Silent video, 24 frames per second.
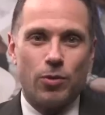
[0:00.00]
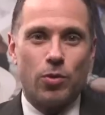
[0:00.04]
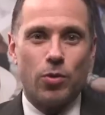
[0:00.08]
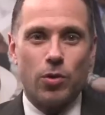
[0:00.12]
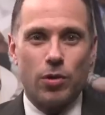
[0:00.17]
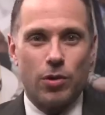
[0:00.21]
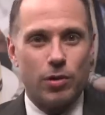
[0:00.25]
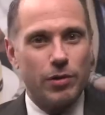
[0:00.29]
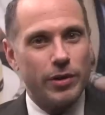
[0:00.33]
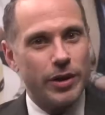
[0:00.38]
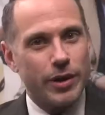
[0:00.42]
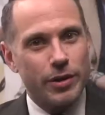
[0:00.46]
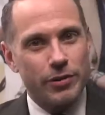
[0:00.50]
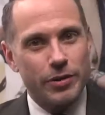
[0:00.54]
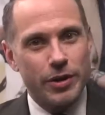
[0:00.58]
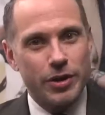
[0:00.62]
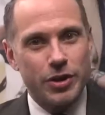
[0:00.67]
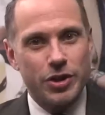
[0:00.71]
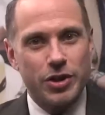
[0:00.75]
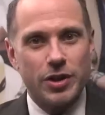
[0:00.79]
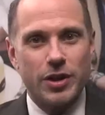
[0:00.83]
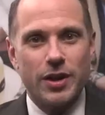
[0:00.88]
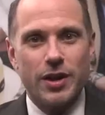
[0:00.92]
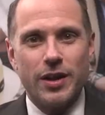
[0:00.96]
or
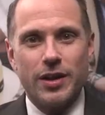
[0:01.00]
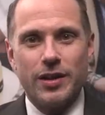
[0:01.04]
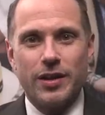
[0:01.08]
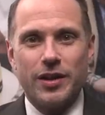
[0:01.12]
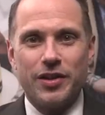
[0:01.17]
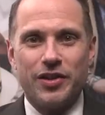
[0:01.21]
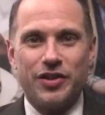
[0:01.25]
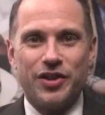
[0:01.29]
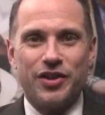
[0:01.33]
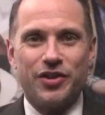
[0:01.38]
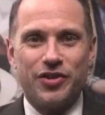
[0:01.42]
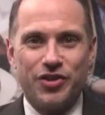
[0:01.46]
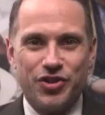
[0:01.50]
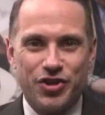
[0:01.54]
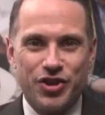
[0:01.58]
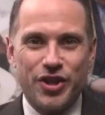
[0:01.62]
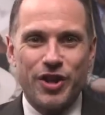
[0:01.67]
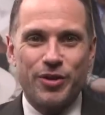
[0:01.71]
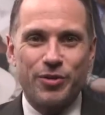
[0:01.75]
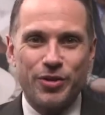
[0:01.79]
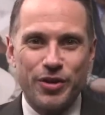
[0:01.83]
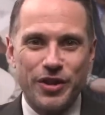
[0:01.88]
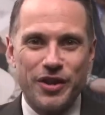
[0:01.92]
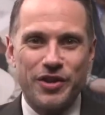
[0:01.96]
licorice, this is
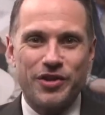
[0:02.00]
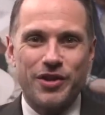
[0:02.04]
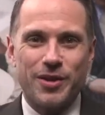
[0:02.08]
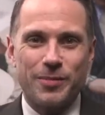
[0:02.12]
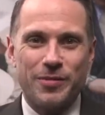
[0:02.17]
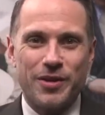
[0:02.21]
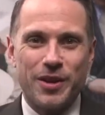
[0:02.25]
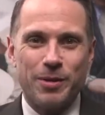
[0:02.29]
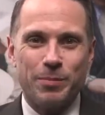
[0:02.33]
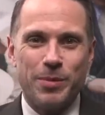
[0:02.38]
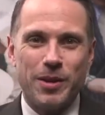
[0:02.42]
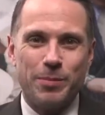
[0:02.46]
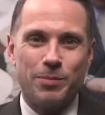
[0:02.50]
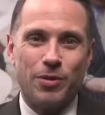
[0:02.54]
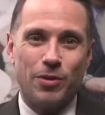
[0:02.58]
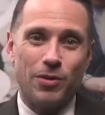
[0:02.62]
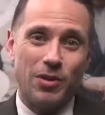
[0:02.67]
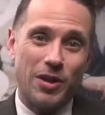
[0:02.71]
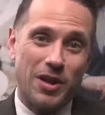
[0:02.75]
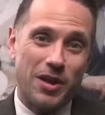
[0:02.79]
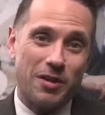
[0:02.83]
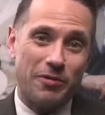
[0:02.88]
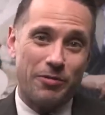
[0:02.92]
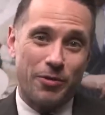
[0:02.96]
generally something people
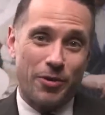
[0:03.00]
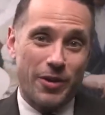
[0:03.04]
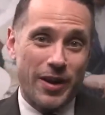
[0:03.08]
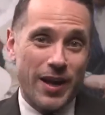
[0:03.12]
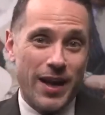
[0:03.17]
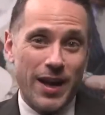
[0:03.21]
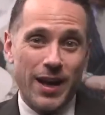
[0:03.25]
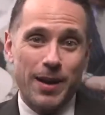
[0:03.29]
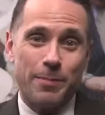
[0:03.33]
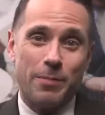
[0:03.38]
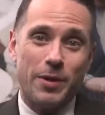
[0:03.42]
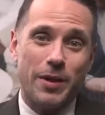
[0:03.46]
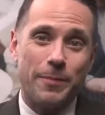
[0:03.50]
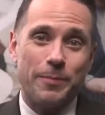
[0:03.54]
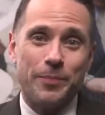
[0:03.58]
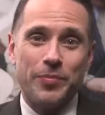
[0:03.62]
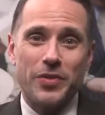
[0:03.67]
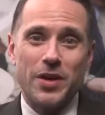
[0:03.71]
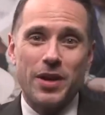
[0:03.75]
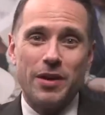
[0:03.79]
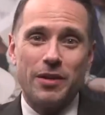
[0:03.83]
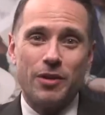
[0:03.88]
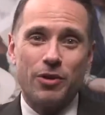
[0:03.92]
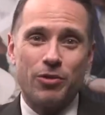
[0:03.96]
love or hate, but
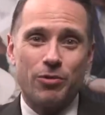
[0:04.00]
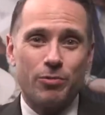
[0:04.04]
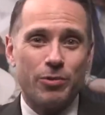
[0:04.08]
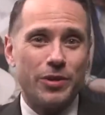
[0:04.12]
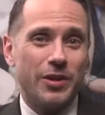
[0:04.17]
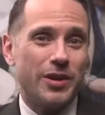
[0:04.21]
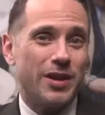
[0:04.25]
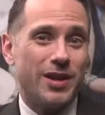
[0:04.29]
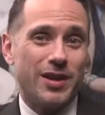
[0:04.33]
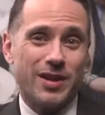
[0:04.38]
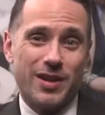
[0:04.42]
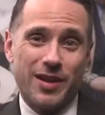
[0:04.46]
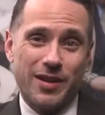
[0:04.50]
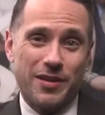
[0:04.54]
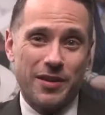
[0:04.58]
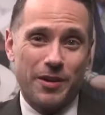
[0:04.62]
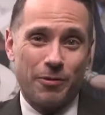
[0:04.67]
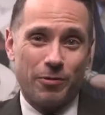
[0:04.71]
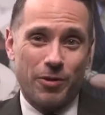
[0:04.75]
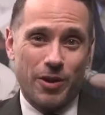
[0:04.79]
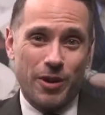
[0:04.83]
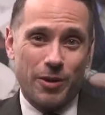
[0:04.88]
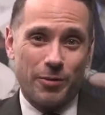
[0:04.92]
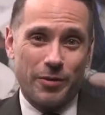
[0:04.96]
there's really
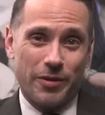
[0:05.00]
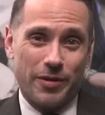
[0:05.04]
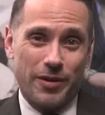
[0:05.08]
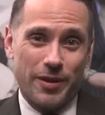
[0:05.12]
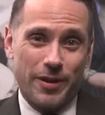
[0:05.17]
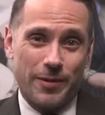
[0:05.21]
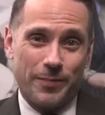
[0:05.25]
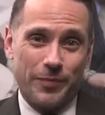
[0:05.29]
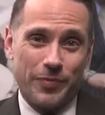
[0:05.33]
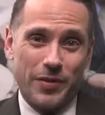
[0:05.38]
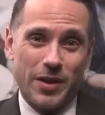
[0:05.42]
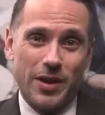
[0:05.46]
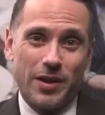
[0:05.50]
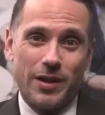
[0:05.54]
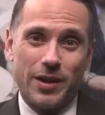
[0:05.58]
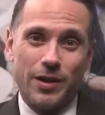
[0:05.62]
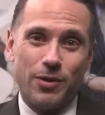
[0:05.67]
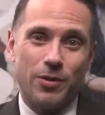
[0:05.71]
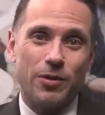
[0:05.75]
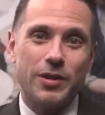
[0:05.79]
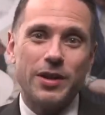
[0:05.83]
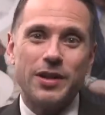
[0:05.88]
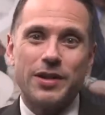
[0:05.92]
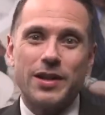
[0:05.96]
nothing wrong with it. The
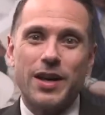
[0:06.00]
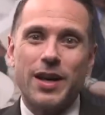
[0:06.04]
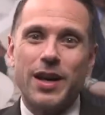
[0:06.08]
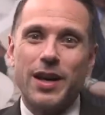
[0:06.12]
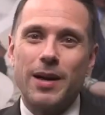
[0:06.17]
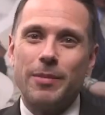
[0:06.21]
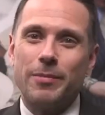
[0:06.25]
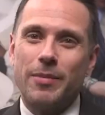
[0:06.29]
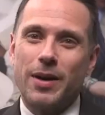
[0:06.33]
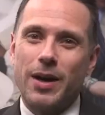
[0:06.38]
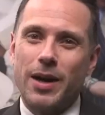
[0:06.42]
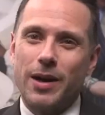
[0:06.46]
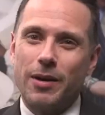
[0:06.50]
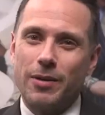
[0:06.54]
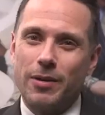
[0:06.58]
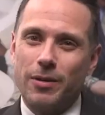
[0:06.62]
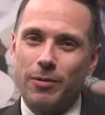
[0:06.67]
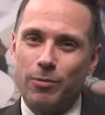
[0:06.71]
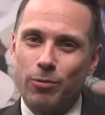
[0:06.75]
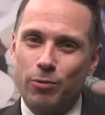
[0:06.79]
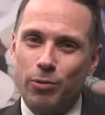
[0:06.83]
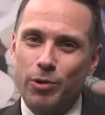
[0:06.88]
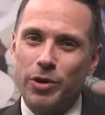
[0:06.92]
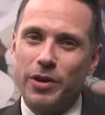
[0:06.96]
only time I
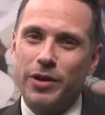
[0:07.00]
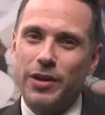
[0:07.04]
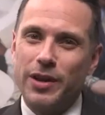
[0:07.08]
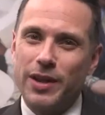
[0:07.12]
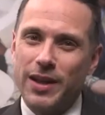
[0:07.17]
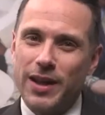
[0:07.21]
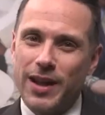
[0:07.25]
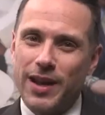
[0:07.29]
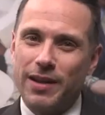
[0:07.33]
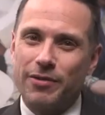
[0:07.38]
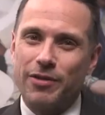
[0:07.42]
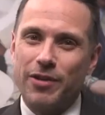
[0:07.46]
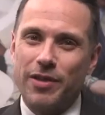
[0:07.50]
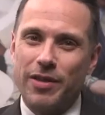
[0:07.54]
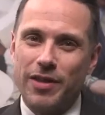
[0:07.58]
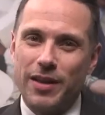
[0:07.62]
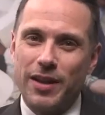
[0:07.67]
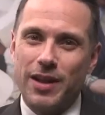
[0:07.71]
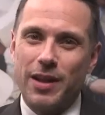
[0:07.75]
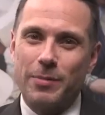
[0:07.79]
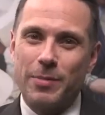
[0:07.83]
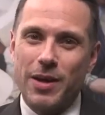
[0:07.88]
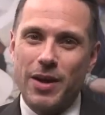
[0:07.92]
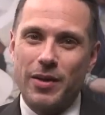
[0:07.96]
really ever
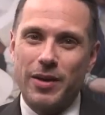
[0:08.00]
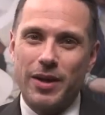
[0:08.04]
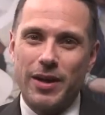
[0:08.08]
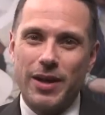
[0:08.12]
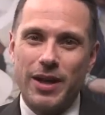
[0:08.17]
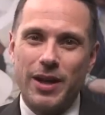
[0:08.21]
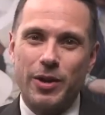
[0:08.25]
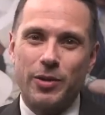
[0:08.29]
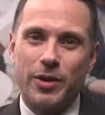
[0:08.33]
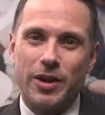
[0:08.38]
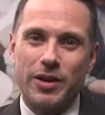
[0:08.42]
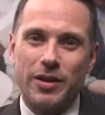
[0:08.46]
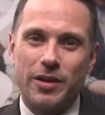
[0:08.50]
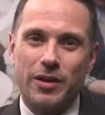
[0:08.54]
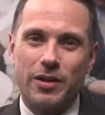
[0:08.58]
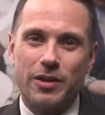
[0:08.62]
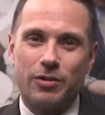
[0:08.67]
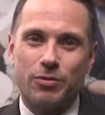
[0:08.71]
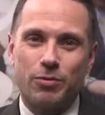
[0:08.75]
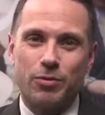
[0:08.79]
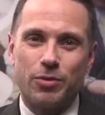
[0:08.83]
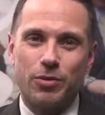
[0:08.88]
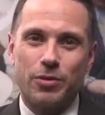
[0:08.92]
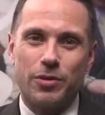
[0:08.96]
think about adhering to
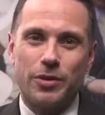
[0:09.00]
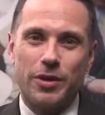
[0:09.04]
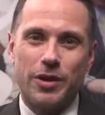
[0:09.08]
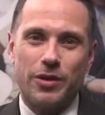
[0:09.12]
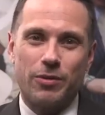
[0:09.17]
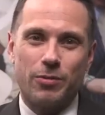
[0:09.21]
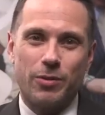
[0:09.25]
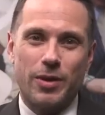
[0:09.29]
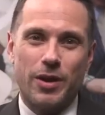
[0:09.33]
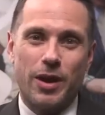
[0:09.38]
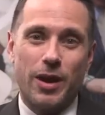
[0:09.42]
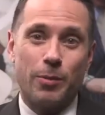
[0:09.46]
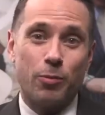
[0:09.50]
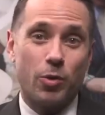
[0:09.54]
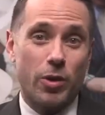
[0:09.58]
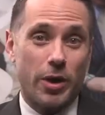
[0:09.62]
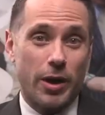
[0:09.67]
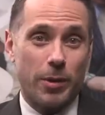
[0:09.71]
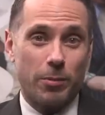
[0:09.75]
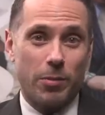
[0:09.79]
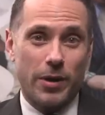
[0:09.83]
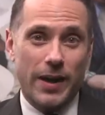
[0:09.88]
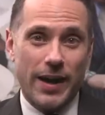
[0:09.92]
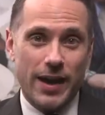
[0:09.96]
this rule is when I'm
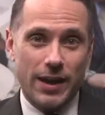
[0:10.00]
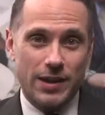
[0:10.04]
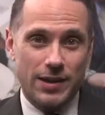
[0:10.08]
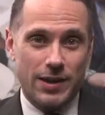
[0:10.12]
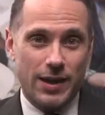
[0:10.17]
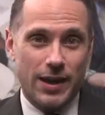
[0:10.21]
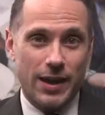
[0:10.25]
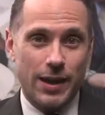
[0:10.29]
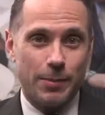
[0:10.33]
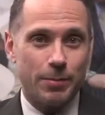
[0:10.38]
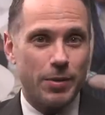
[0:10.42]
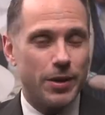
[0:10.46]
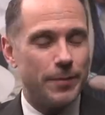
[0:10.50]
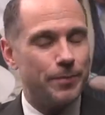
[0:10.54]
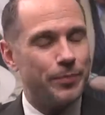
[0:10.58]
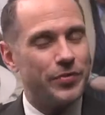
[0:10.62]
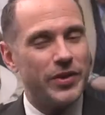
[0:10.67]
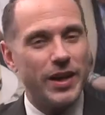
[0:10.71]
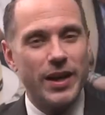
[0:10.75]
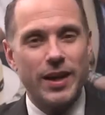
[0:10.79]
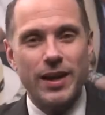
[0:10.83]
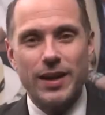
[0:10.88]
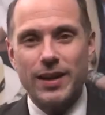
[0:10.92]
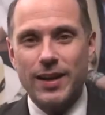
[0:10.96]
wearing black tie, but
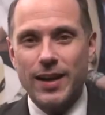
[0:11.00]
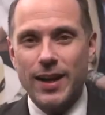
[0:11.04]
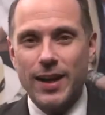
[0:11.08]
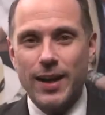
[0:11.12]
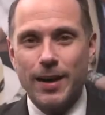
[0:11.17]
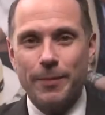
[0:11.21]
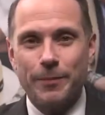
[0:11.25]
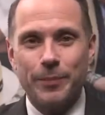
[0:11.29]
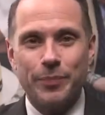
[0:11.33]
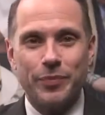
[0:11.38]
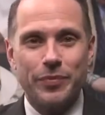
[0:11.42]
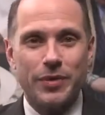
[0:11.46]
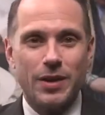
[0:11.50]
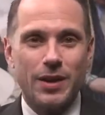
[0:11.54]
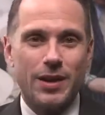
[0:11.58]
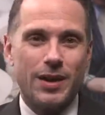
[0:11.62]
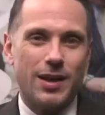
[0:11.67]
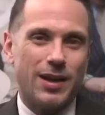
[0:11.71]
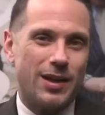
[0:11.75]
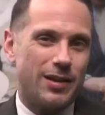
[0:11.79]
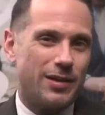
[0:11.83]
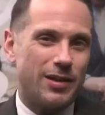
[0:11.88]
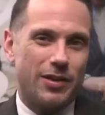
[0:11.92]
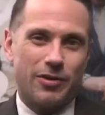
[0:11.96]
day to day,
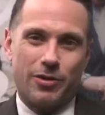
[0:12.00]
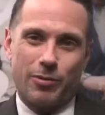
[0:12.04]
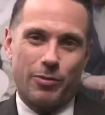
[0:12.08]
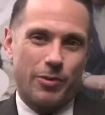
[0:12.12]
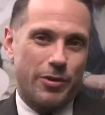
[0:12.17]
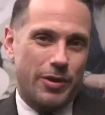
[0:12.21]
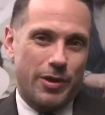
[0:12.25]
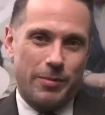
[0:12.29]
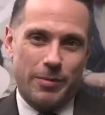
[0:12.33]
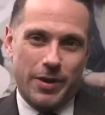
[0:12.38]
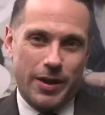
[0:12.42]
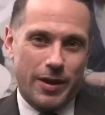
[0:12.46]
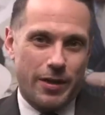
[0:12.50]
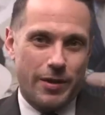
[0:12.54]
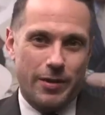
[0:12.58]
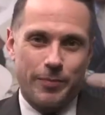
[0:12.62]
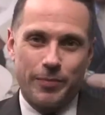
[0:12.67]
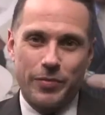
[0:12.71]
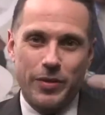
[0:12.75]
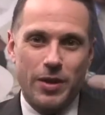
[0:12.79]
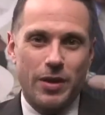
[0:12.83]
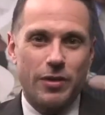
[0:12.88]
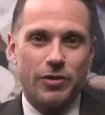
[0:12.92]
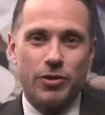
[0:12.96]
it doesn't really matter.
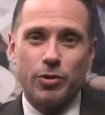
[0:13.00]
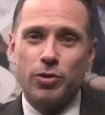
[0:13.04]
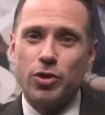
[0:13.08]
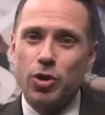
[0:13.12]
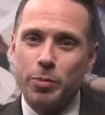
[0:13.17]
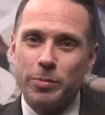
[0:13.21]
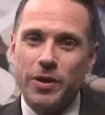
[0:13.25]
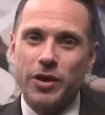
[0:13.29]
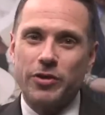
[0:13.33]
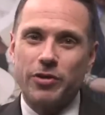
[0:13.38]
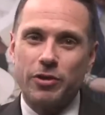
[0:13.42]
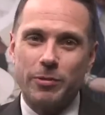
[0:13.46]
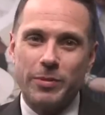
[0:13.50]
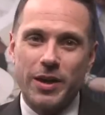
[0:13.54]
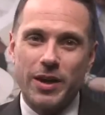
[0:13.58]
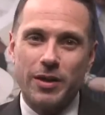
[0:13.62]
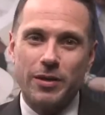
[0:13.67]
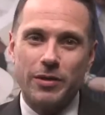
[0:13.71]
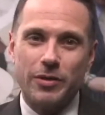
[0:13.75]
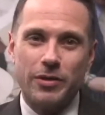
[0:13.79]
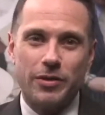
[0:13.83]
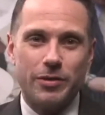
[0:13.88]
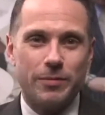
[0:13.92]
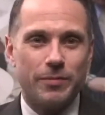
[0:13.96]
So don't mix your
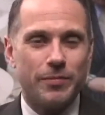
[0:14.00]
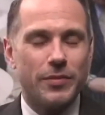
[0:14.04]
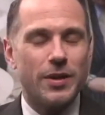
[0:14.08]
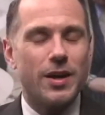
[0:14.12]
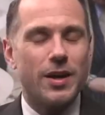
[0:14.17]
metals.